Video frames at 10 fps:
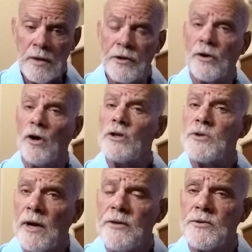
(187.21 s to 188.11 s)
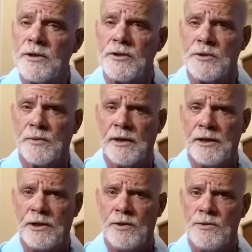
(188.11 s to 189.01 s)
There are also other drills that we're going
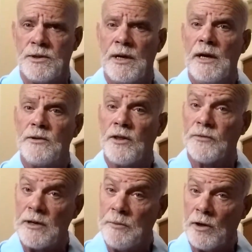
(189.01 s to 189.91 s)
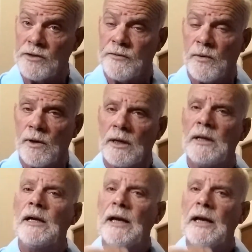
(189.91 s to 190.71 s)
to use the 3 balls for,